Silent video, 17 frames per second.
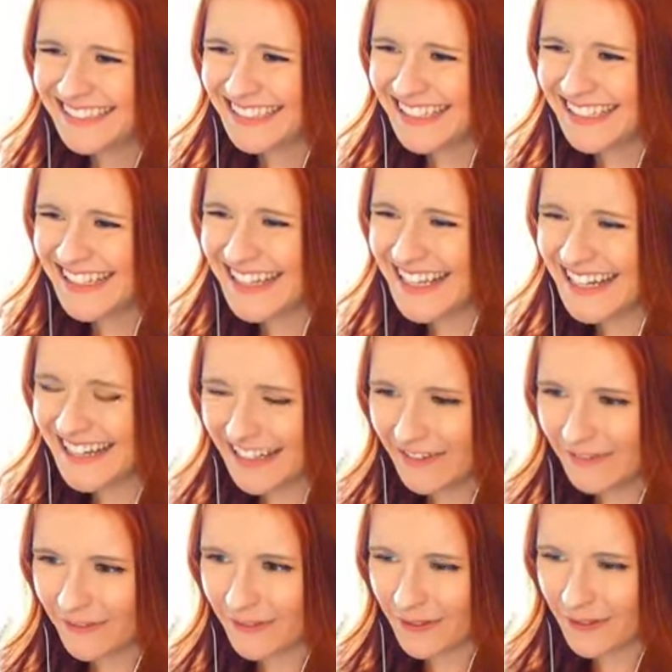Is that
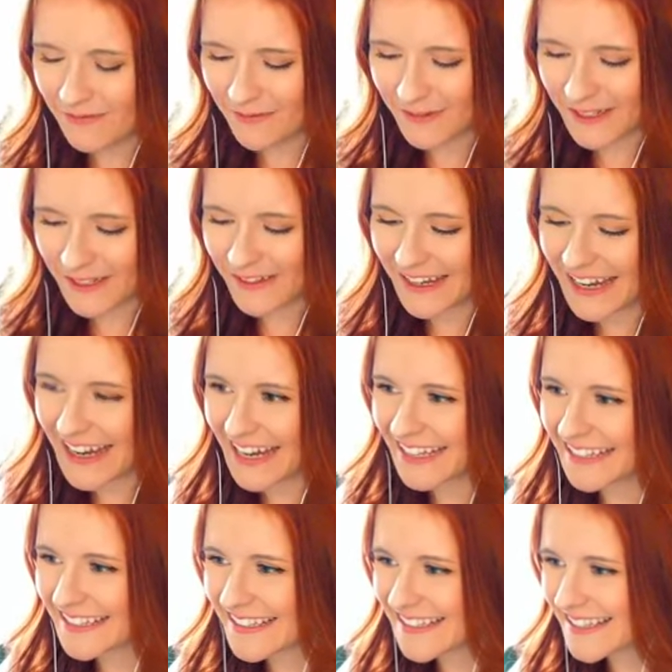enough room for you
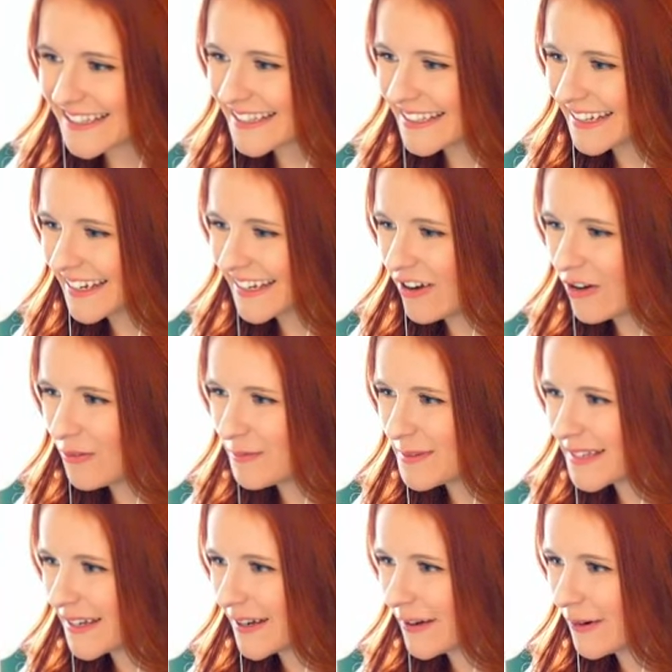guys? I hope
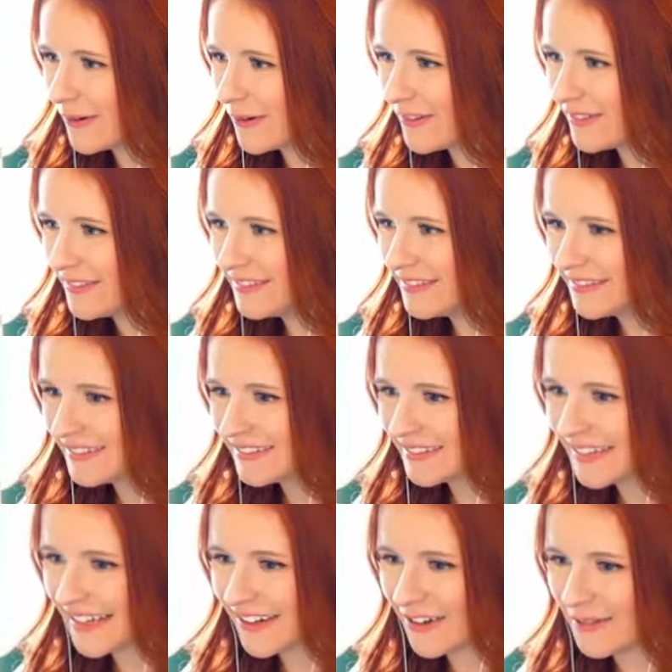so.
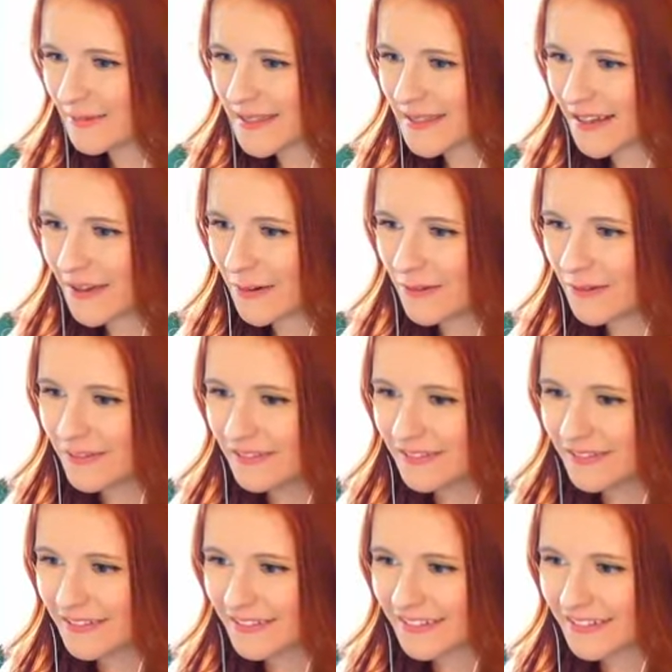I hope so.
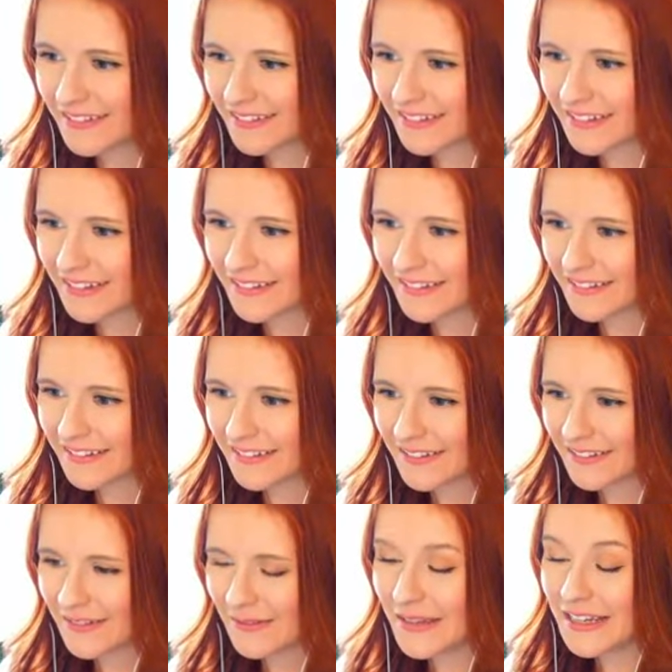
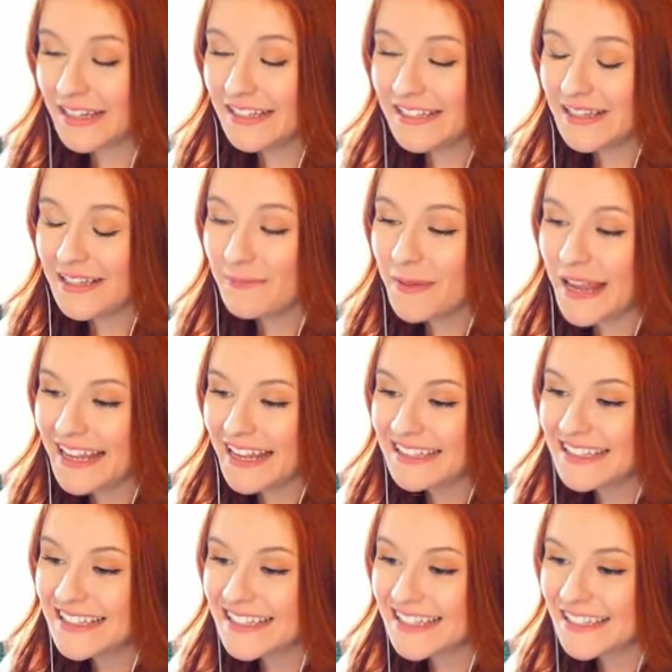Is the
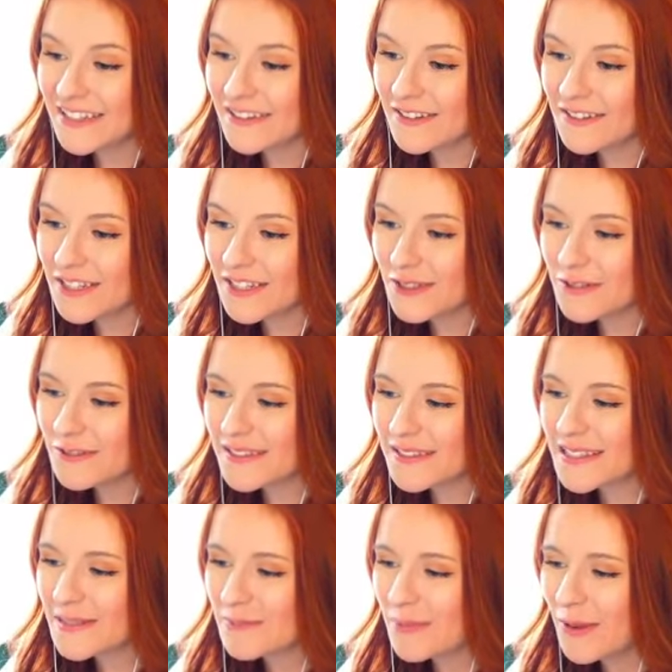pen still too
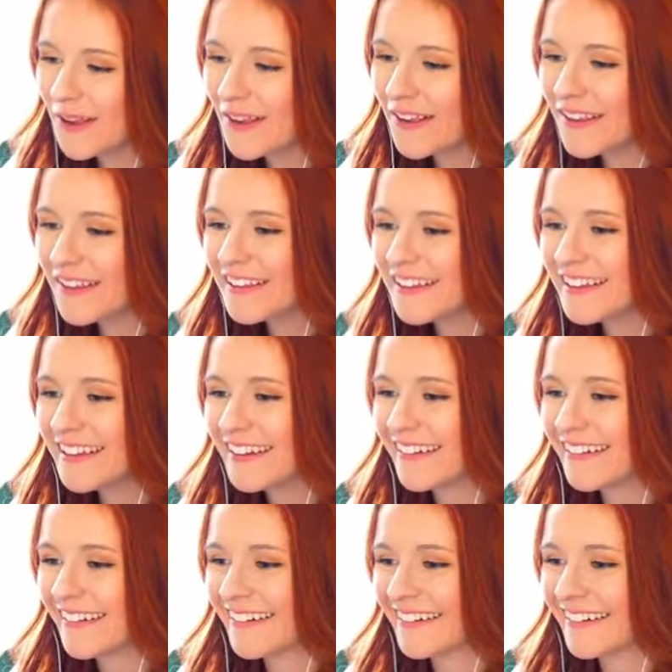small?
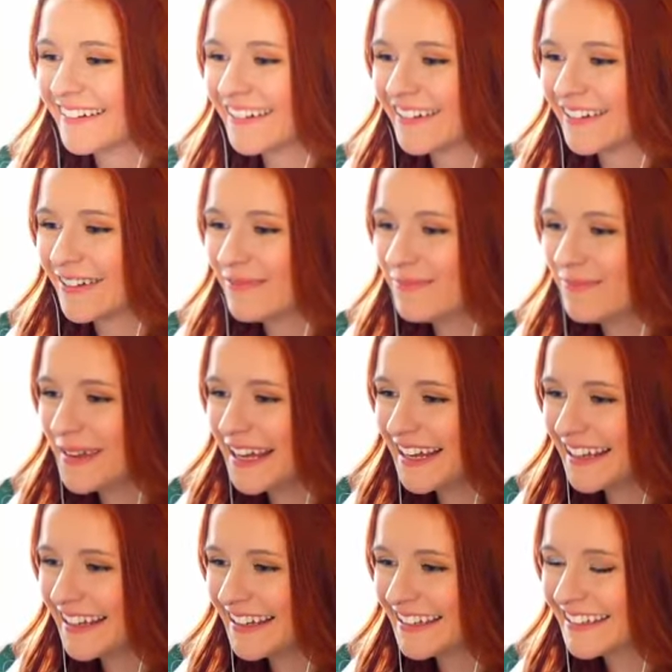Oh,
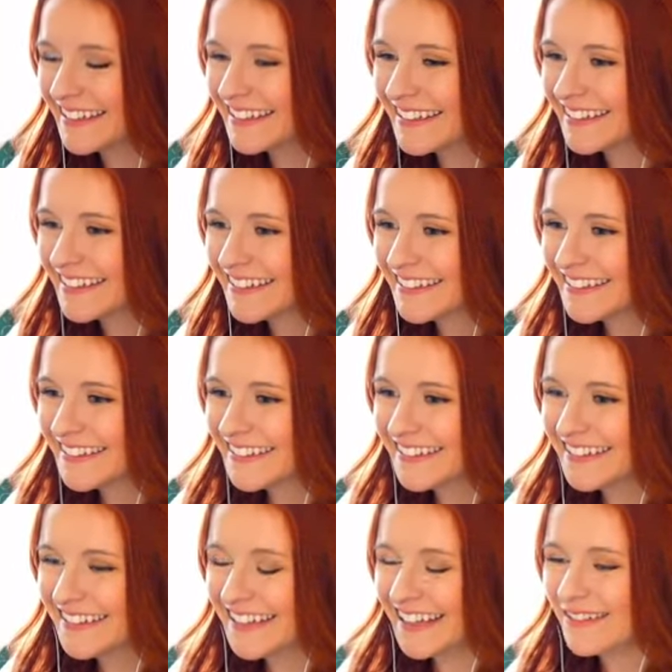man.
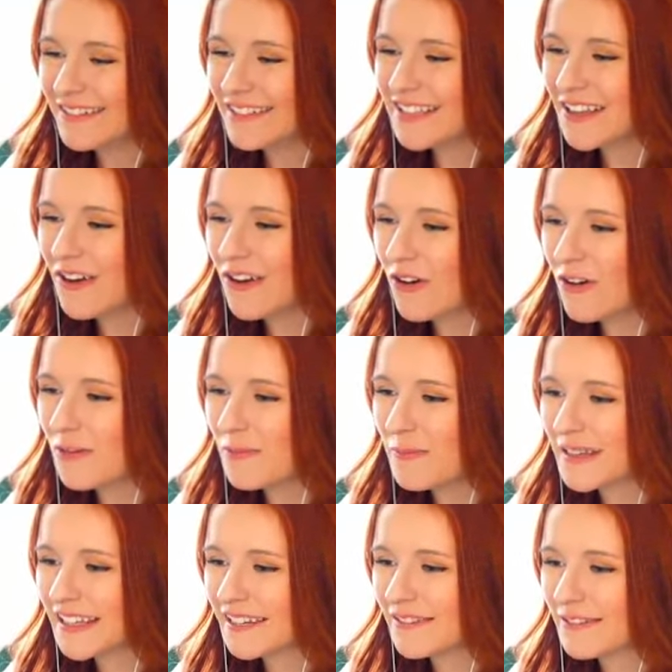I was
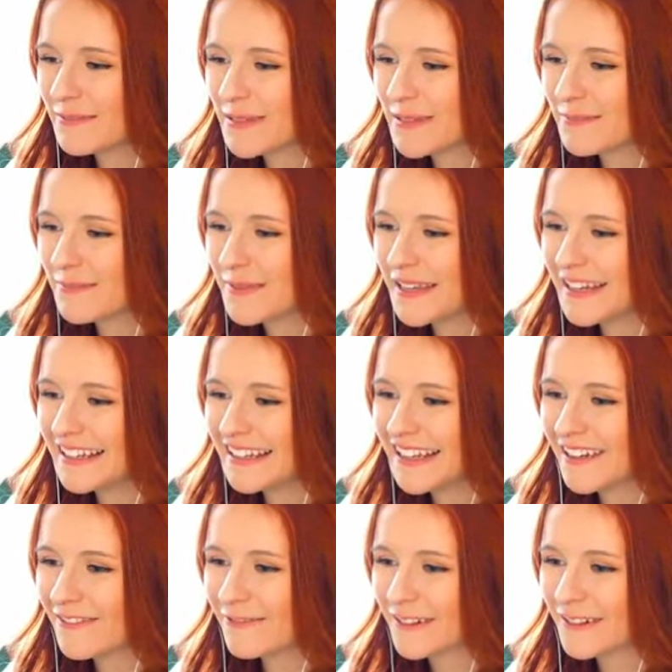hoping it would be big
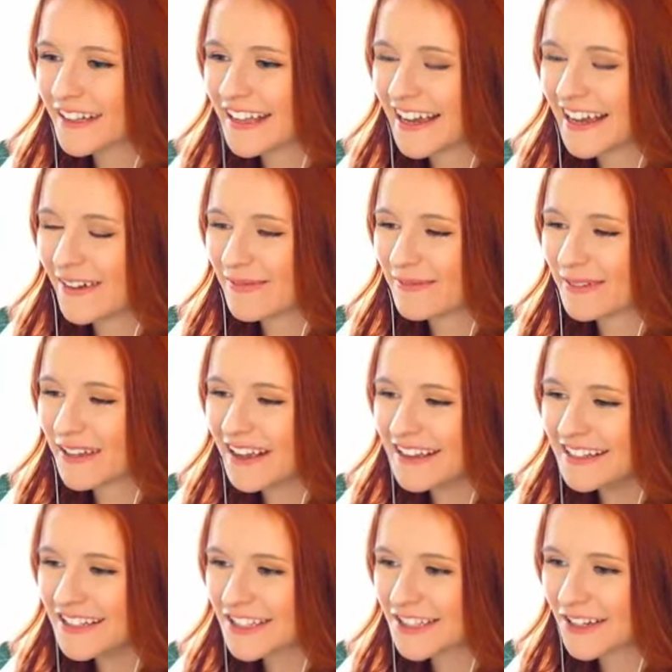enough for them.
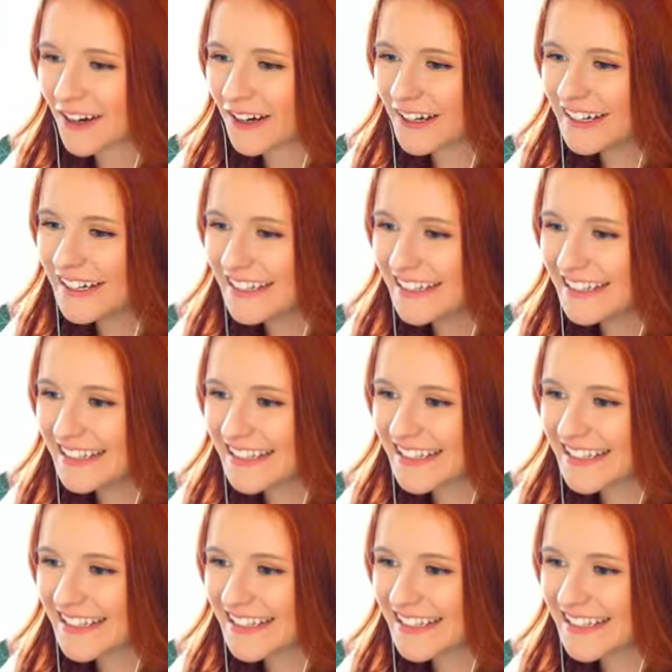Gosh darn it.